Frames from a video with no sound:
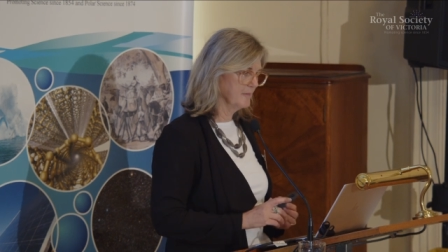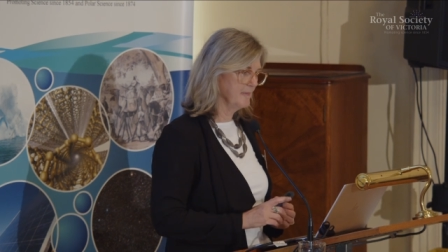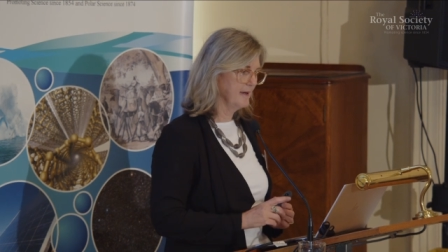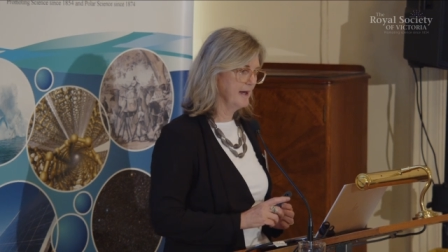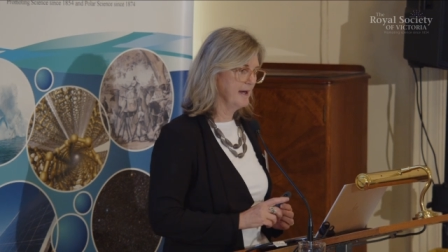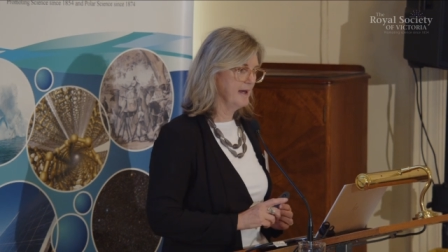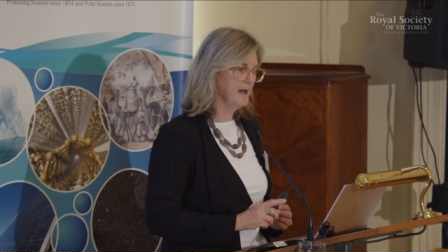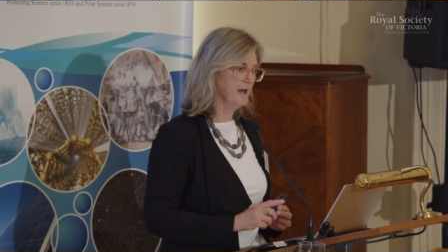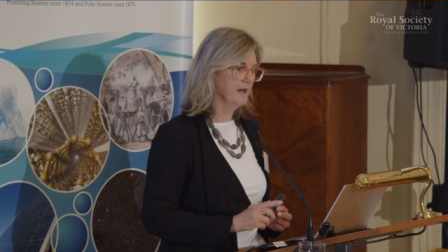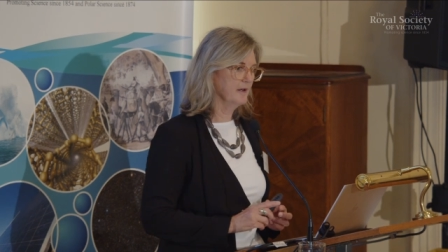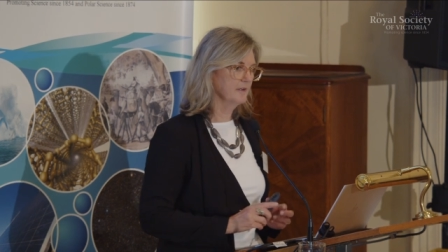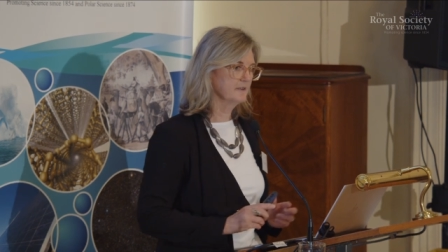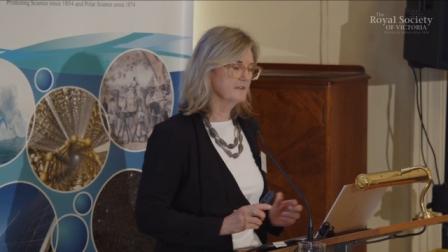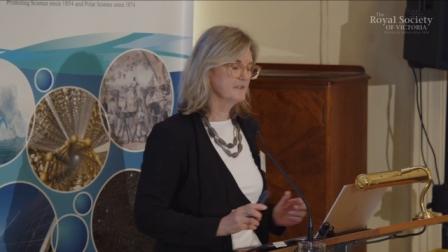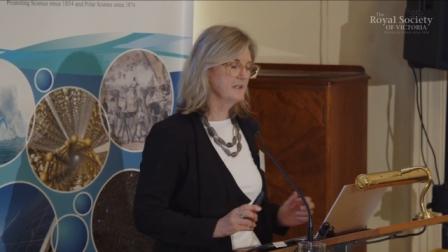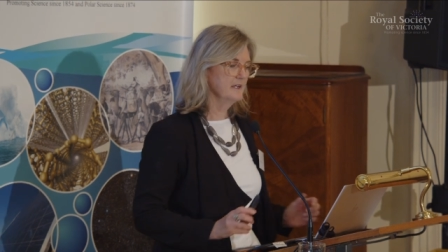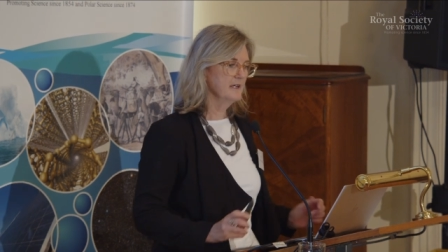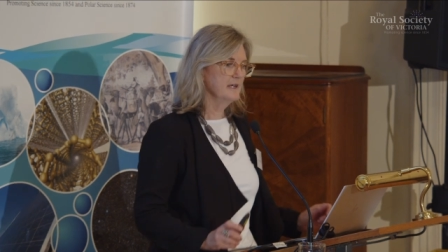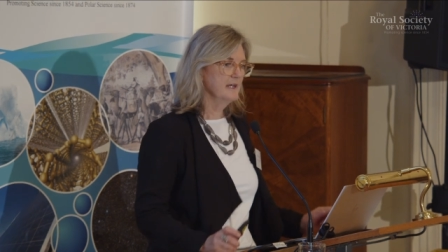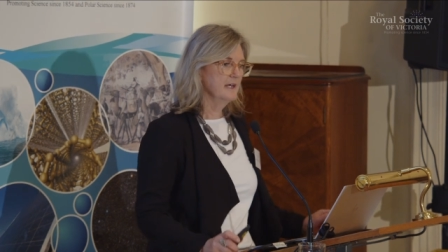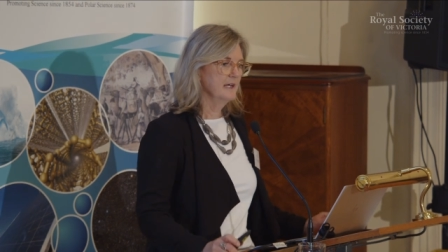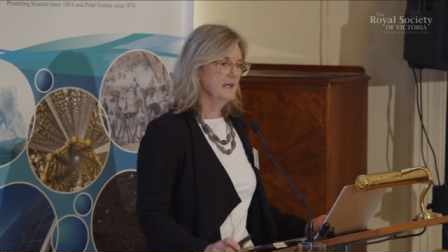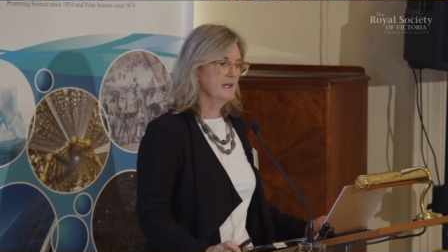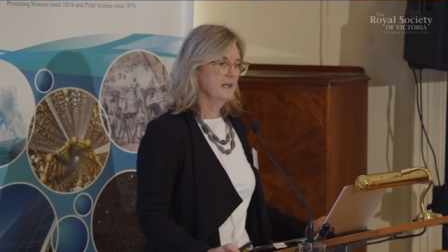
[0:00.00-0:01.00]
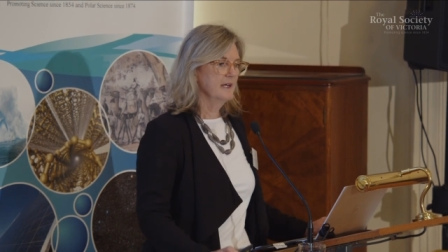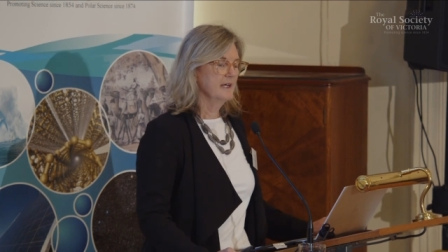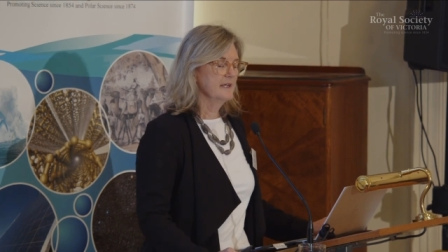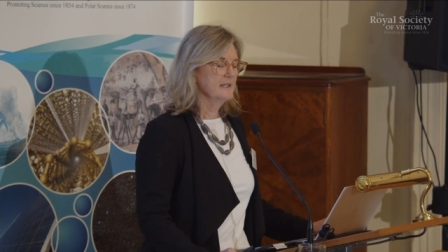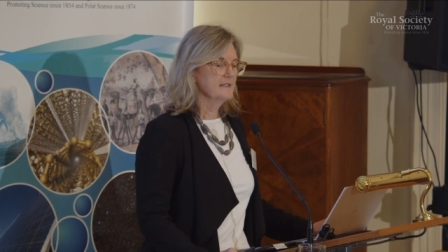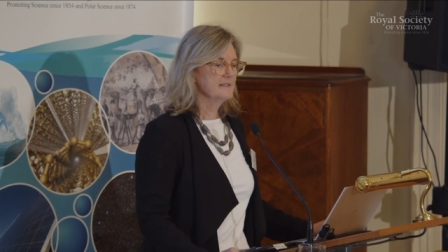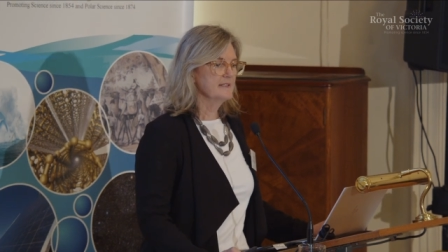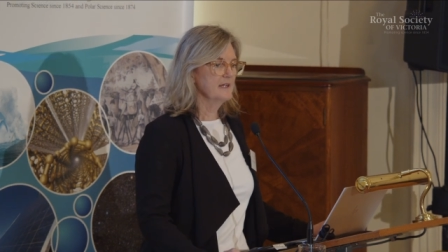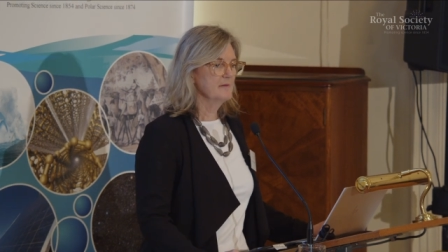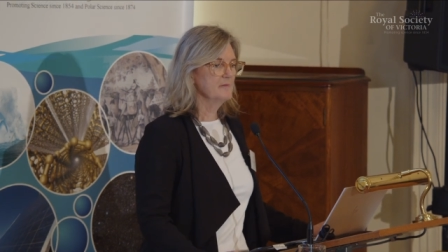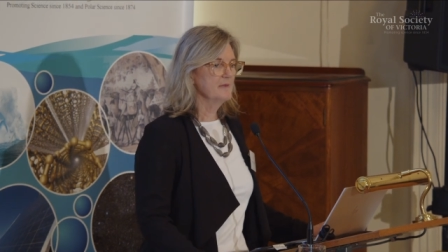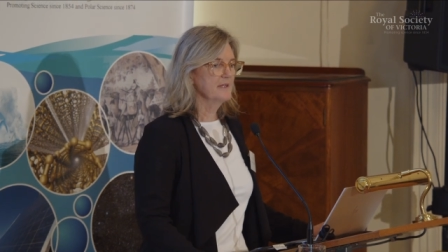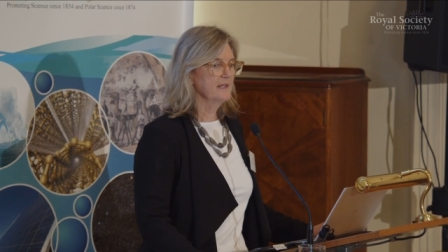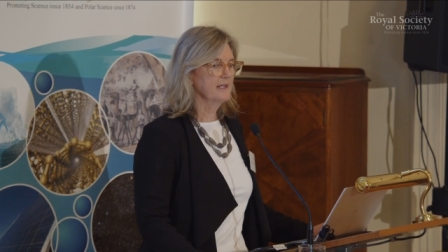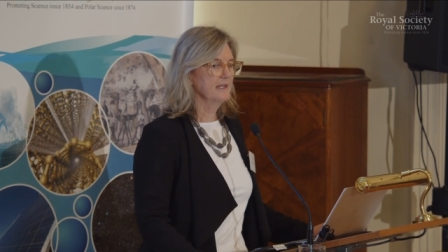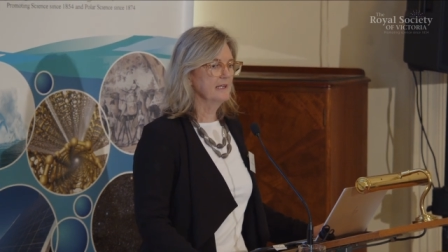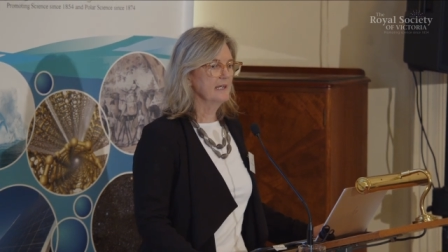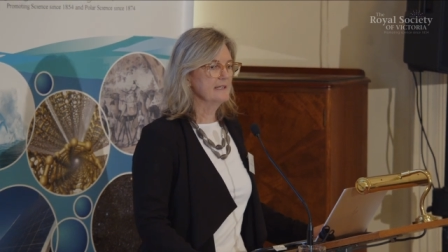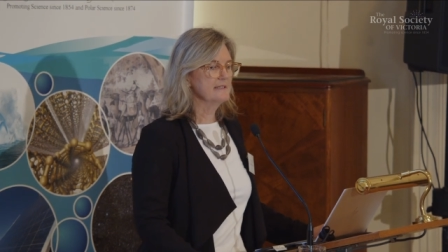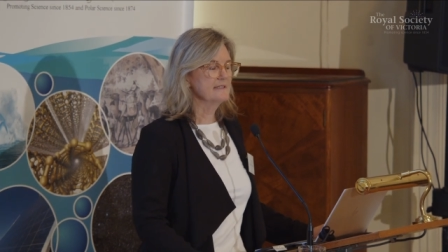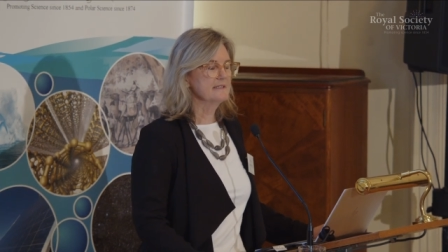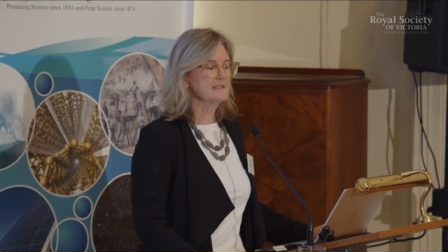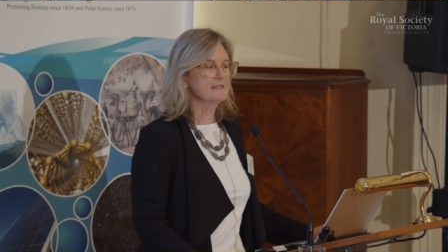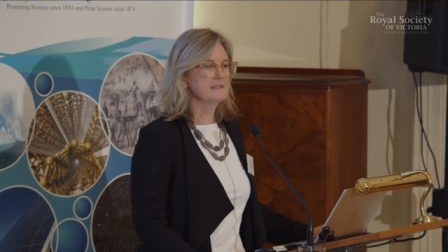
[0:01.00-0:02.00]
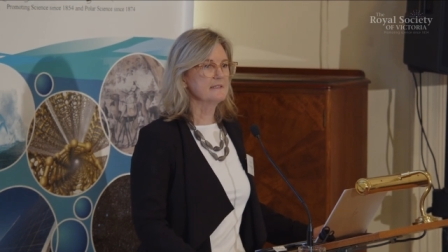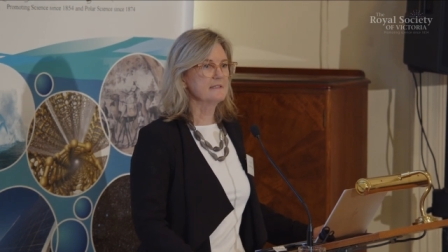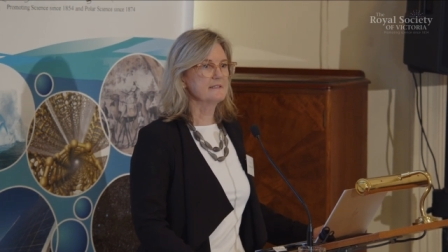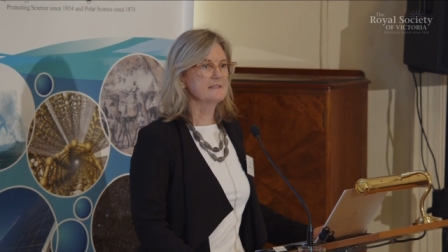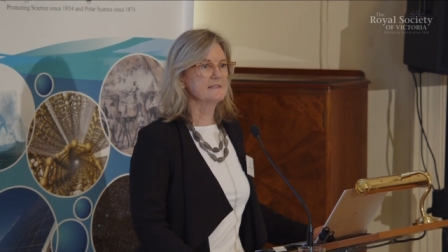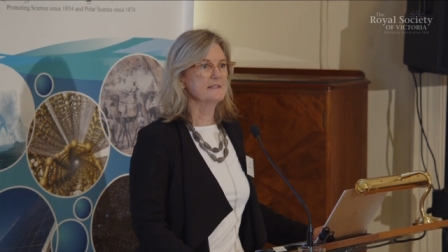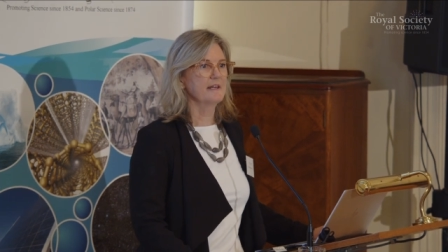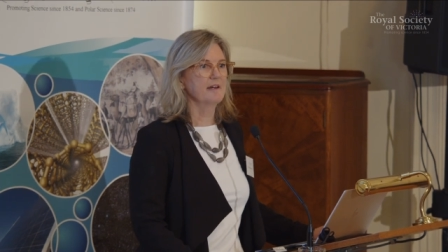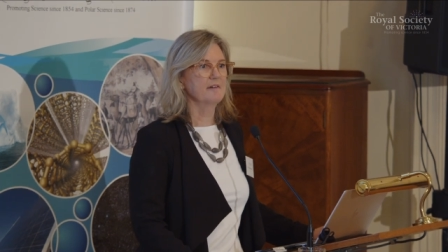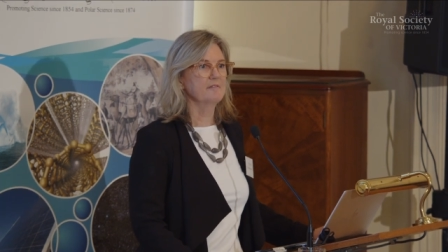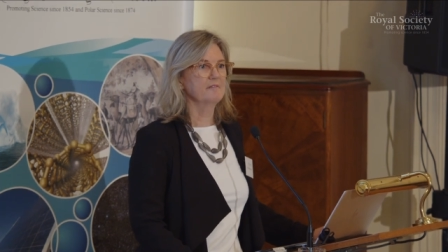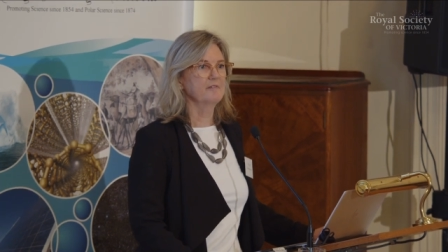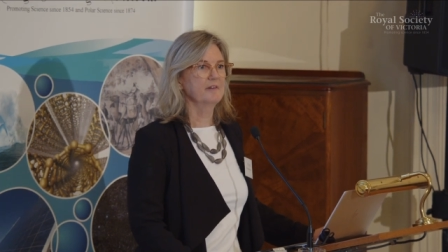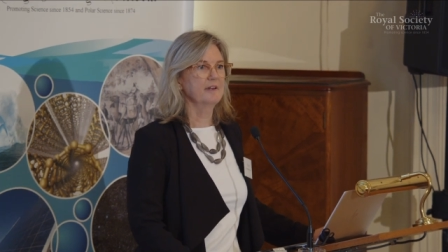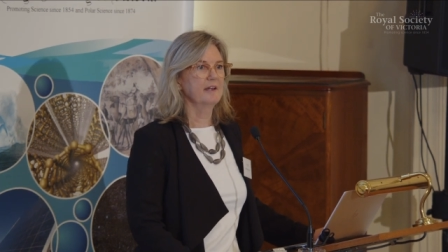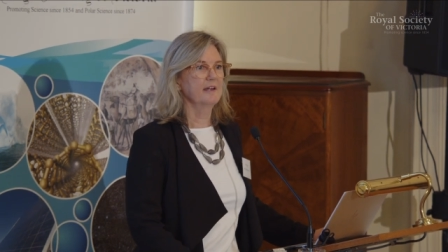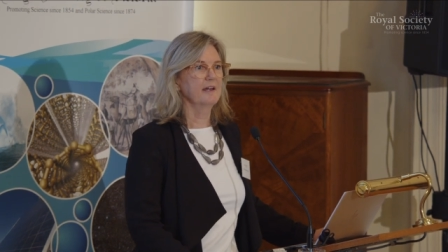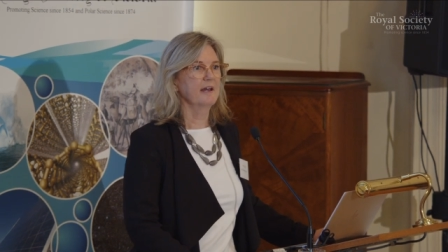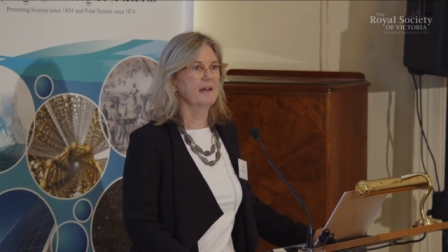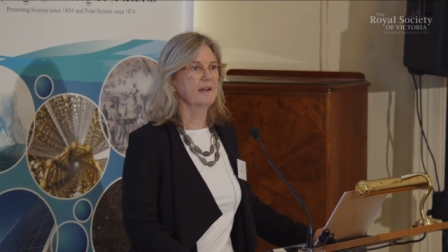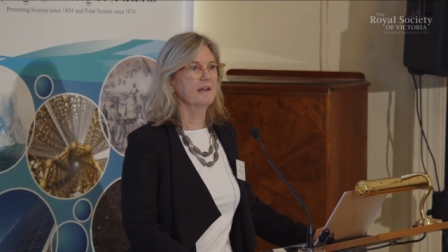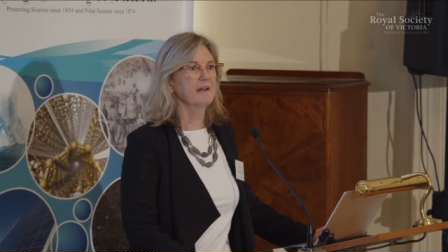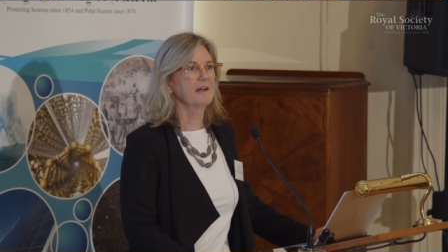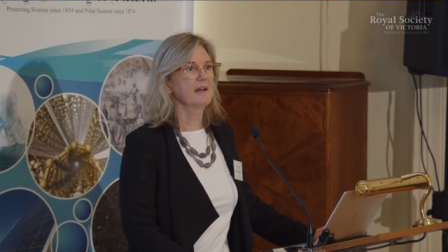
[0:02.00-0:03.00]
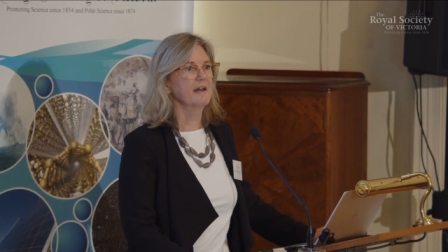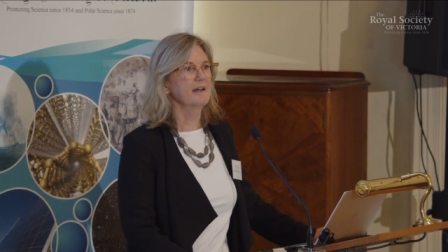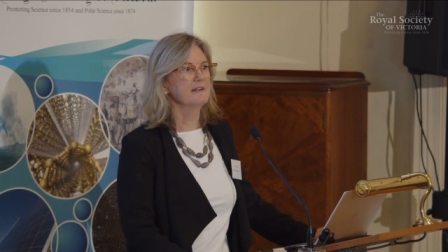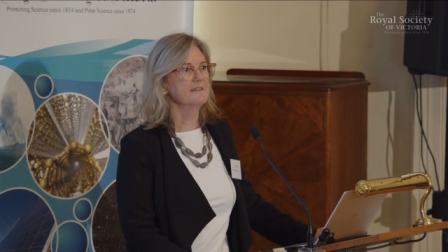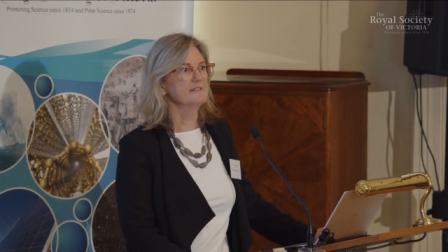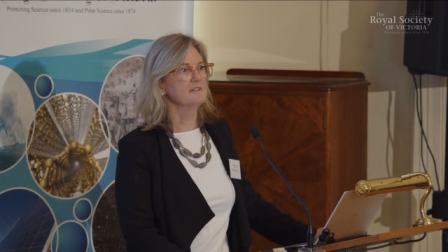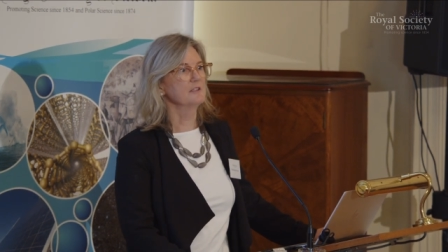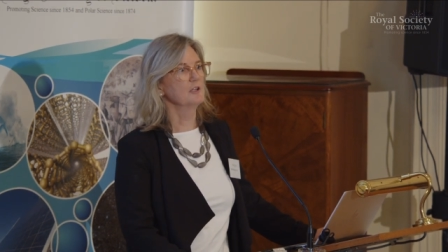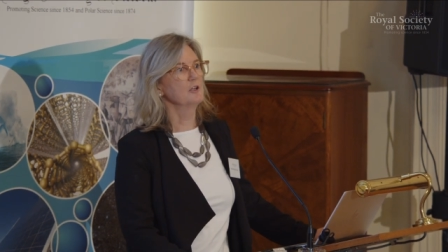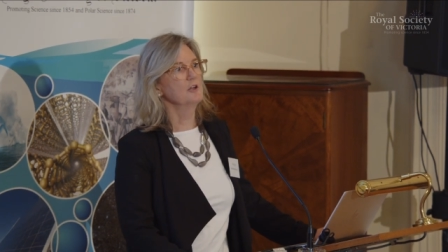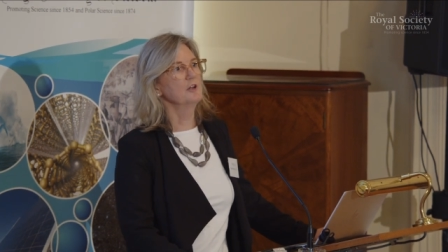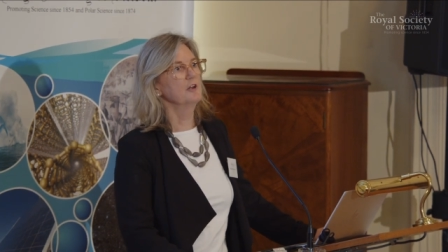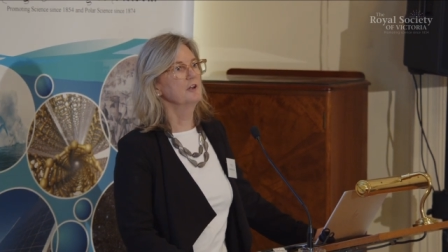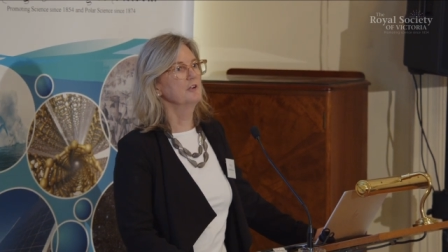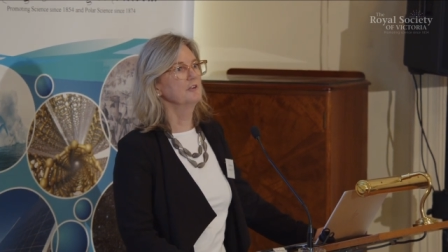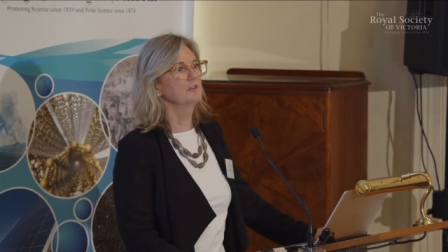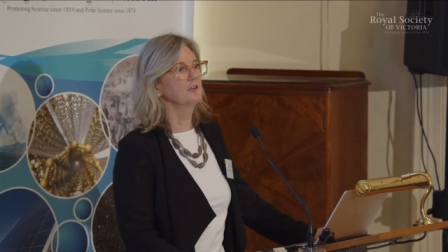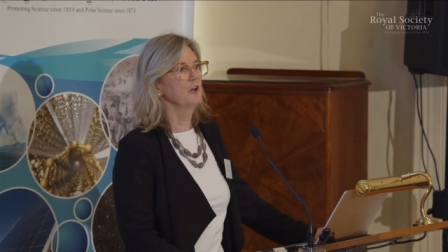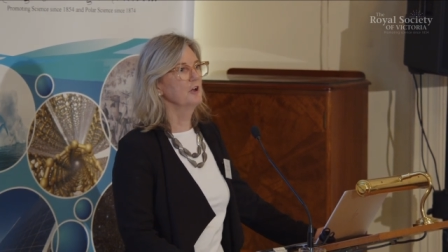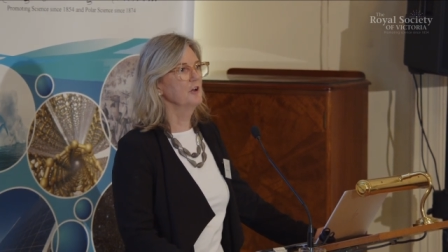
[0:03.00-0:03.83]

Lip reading: about some of the lessons that VIAC has learned